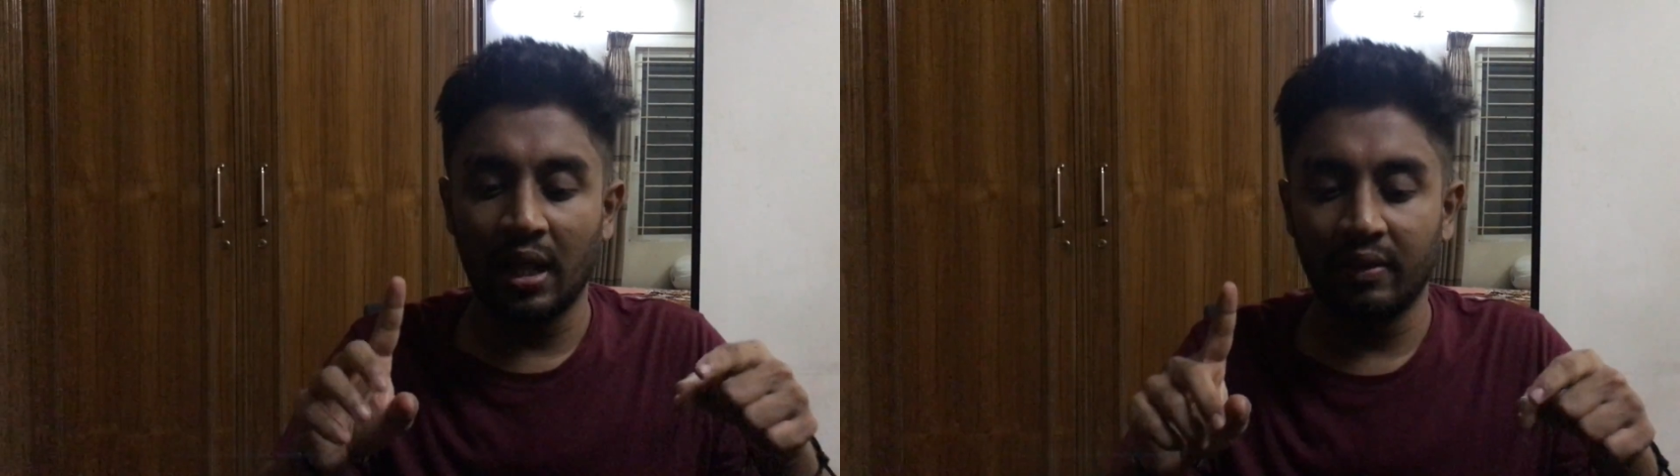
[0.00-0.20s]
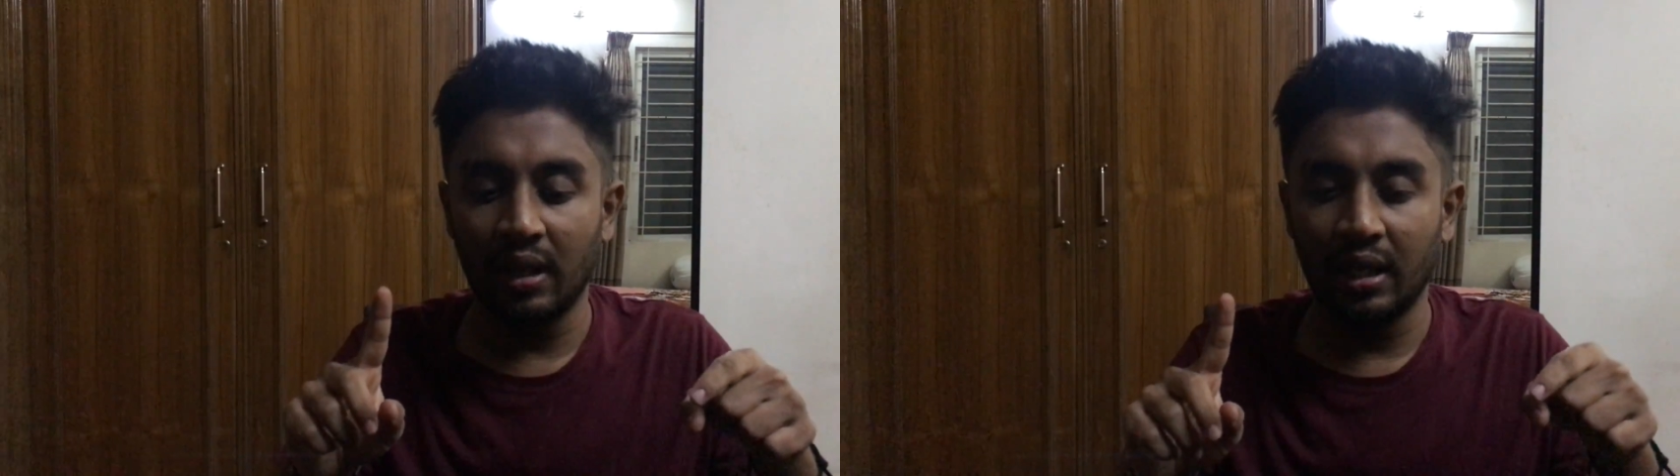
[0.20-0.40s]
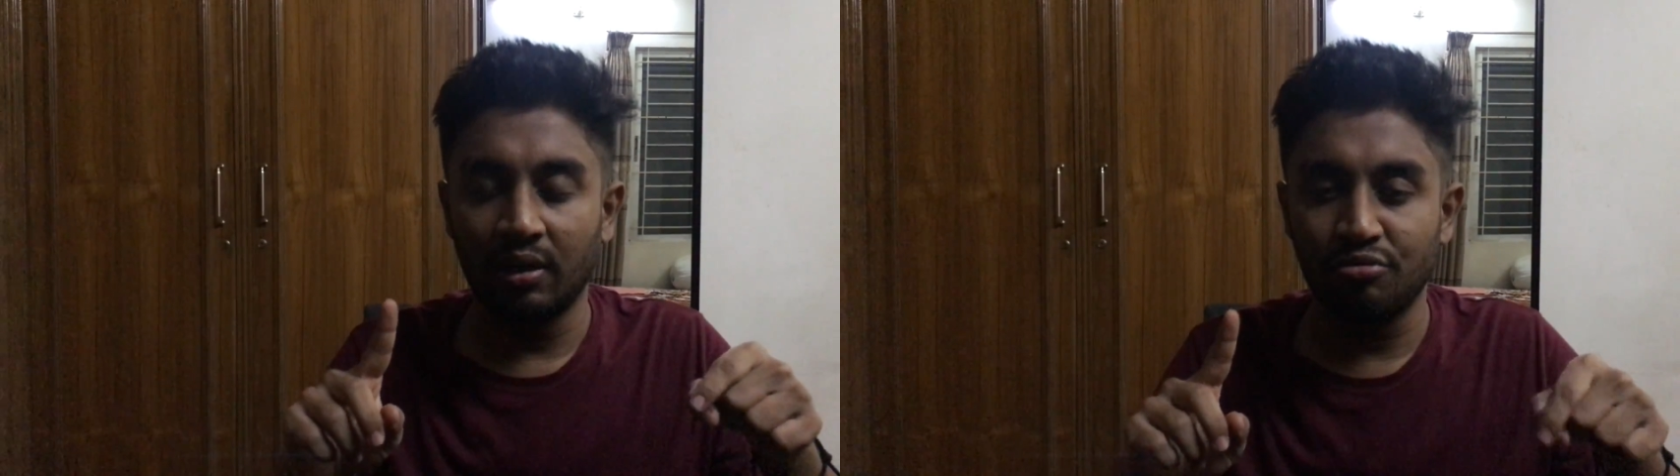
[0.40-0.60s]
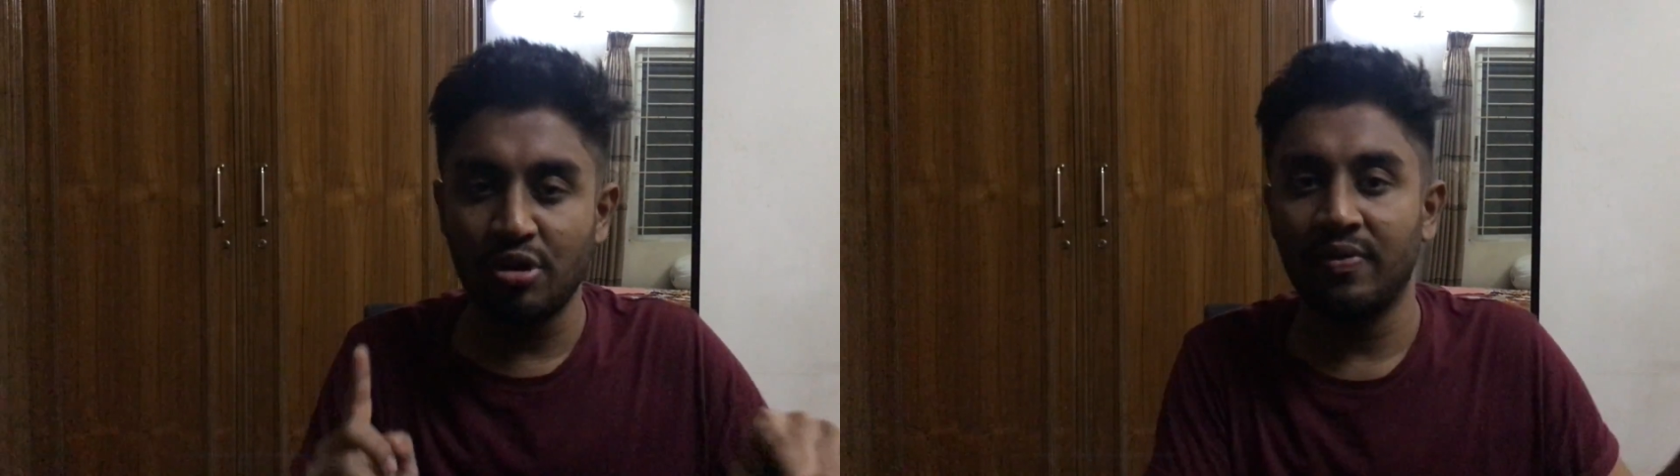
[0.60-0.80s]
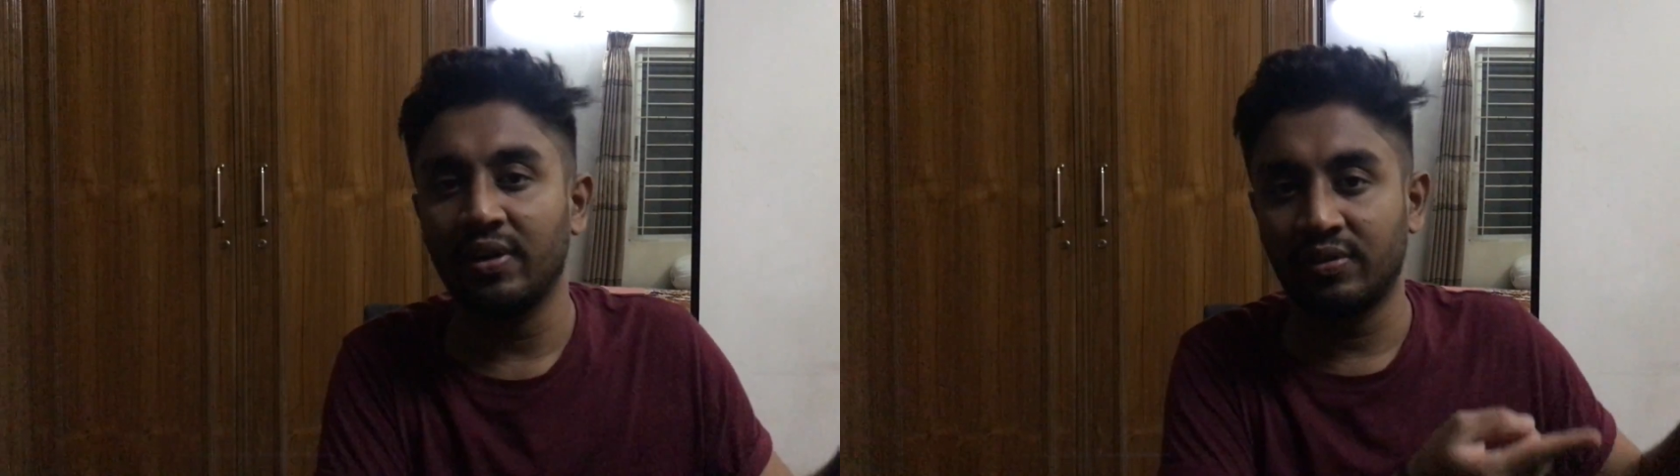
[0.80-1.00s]
as like a
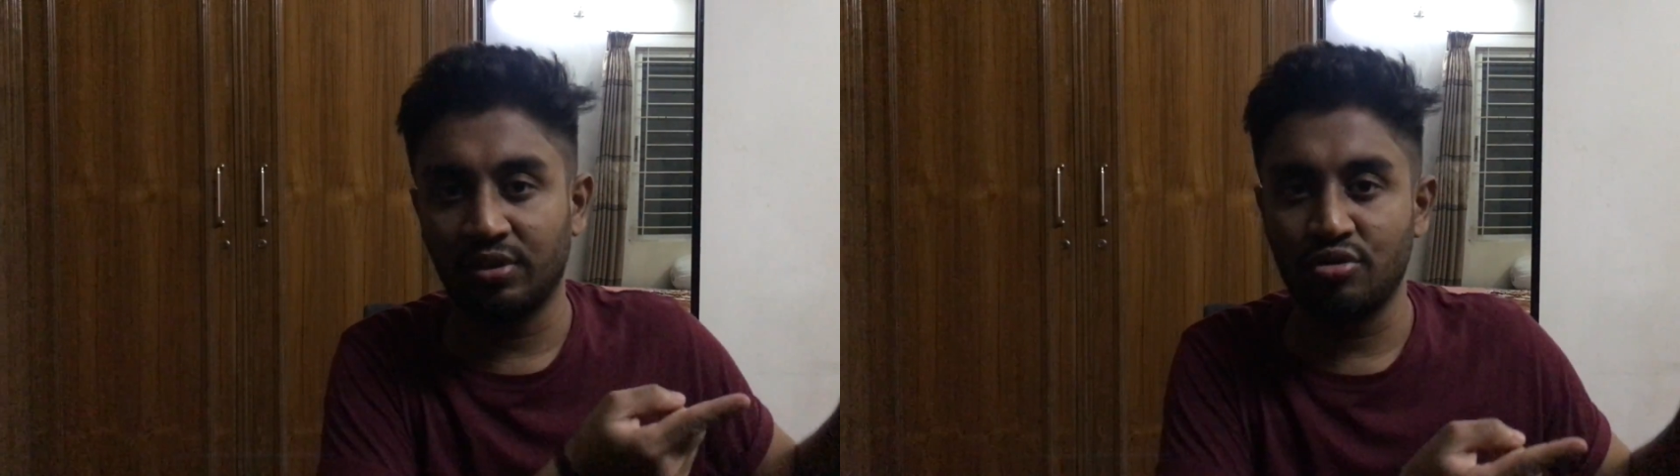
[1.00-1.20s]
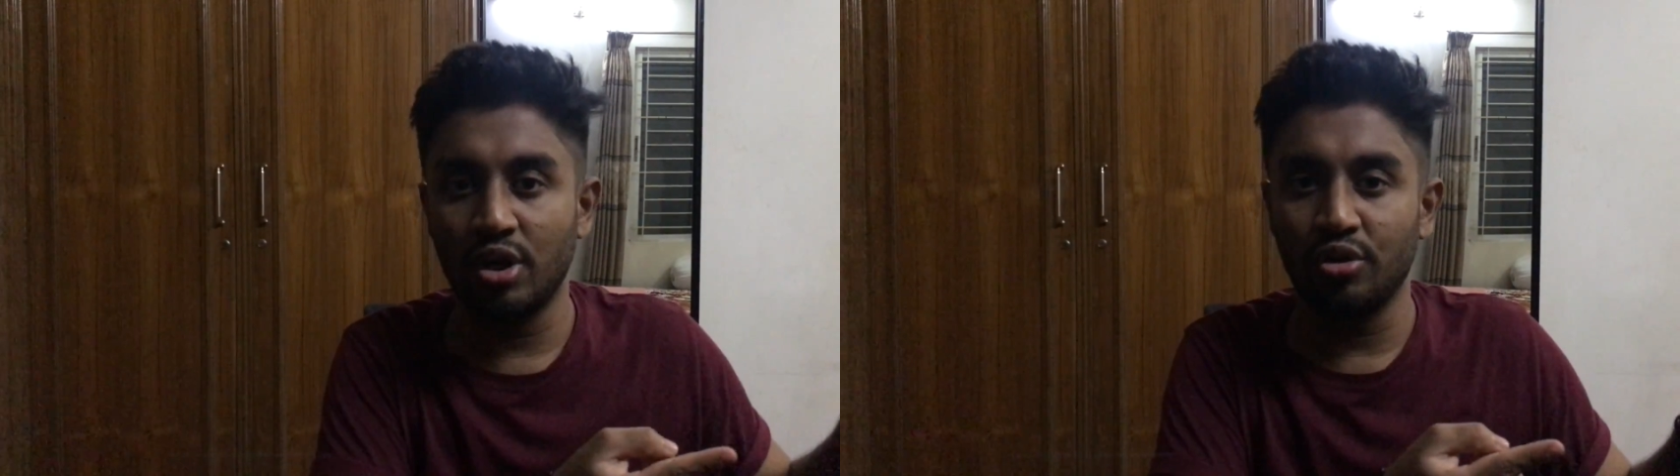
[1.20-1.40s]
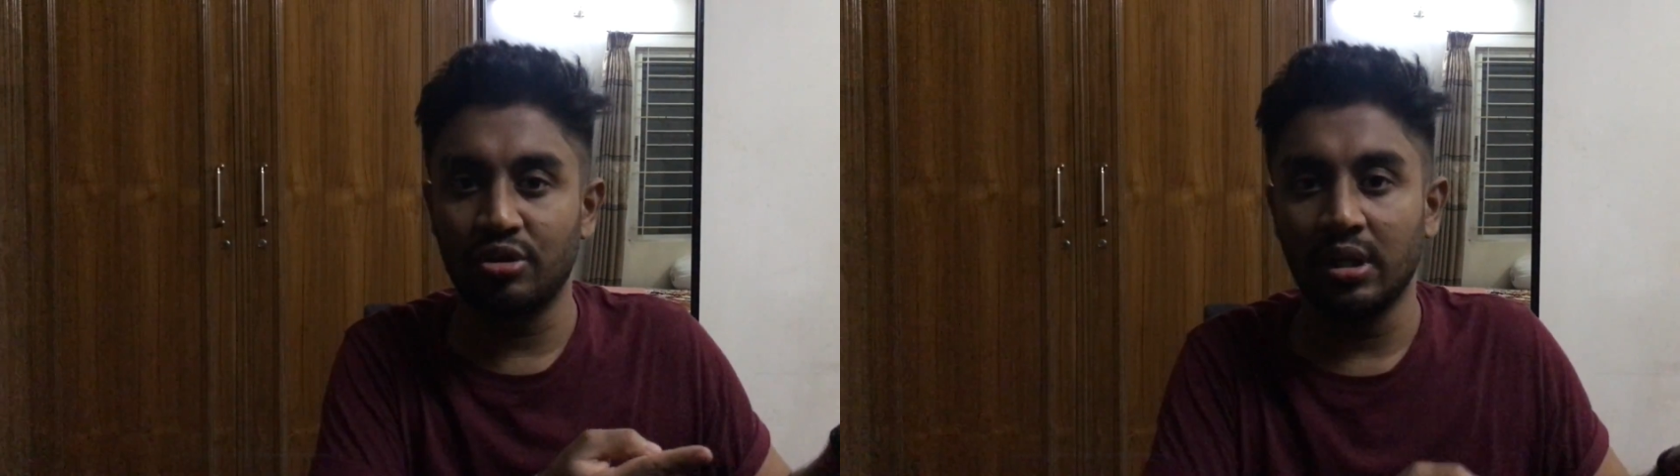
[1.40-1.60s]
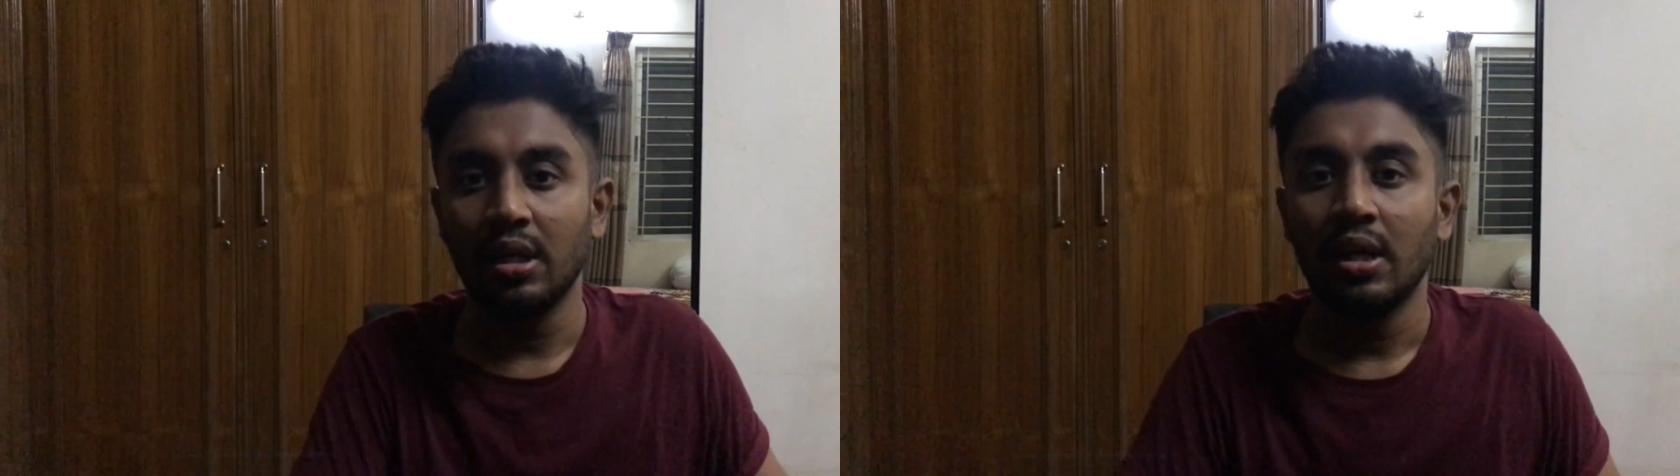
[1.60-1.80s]
reverse trilogy